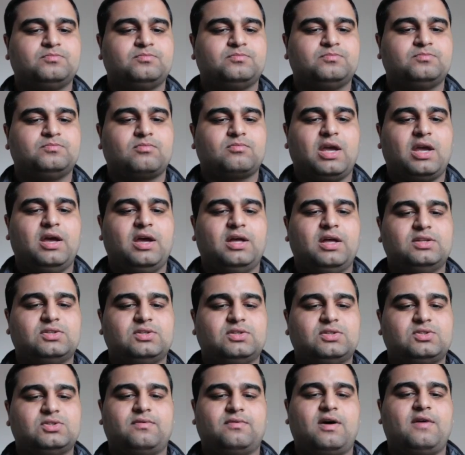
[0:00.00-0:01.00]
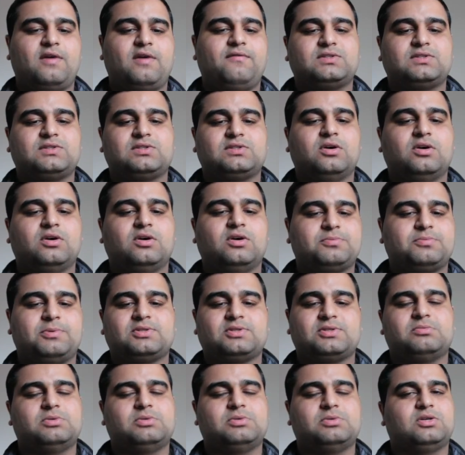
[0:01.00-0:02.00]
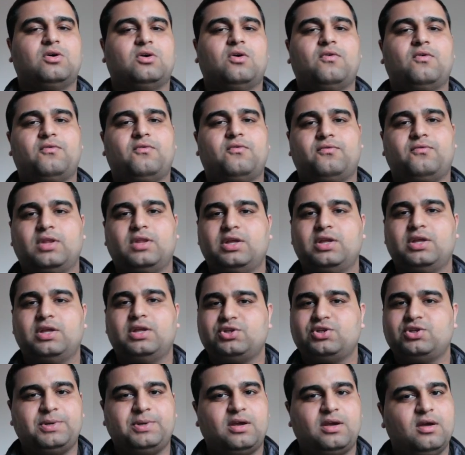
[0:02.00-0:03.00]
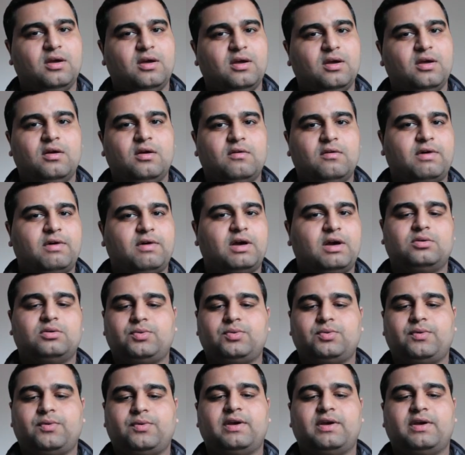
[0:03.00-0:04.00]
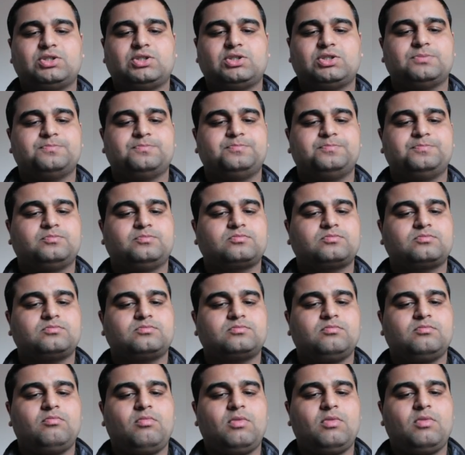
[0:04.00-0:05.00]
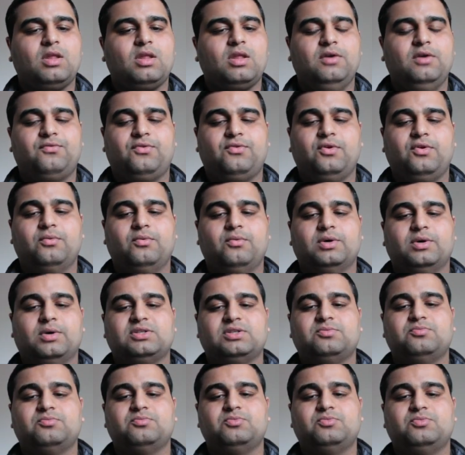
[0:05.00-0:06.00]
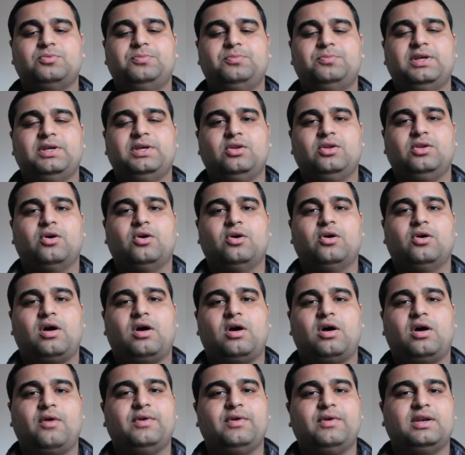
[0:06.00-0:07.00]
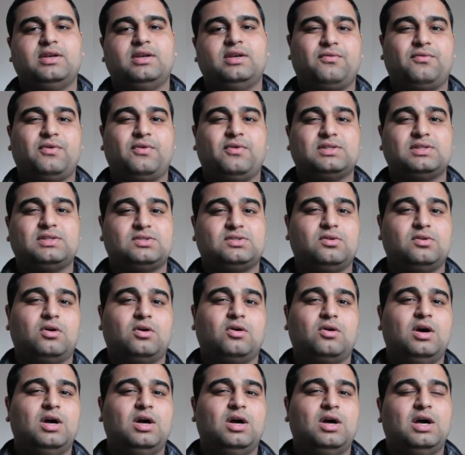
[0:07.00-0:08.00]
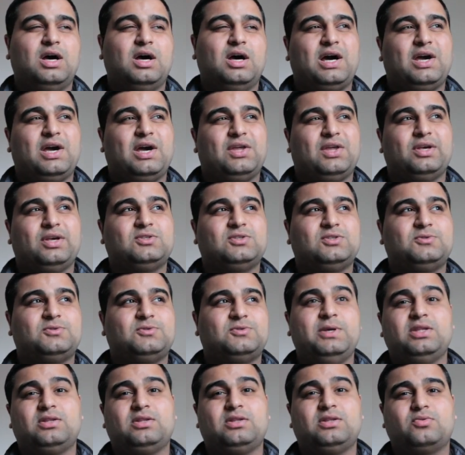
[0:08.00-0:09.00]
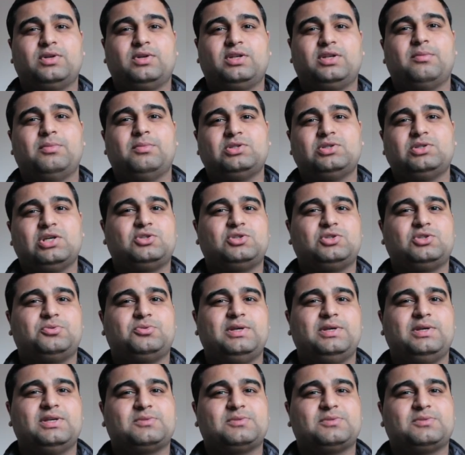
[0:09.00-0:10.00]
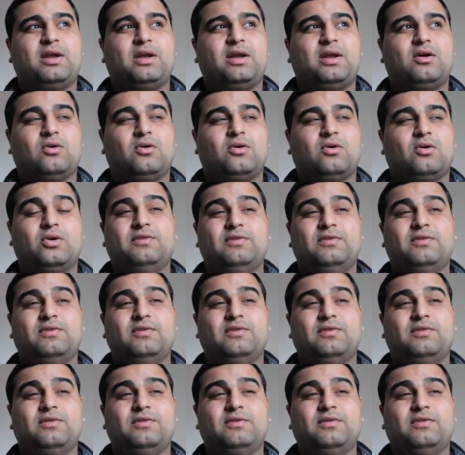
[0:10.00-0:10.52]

and survive as long as possible, go full HP, Violent Revenge. If you want him to be in your arena defense though, I think speed, crit damage, HP is better, or even